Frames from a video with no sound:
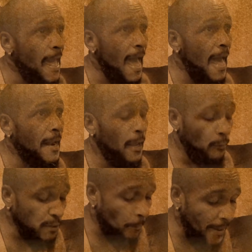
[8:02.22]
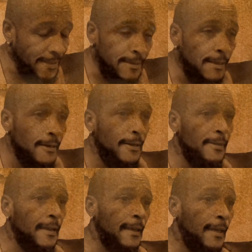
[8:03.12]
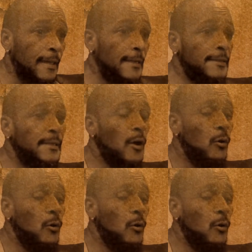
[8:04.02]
and it was basically the kids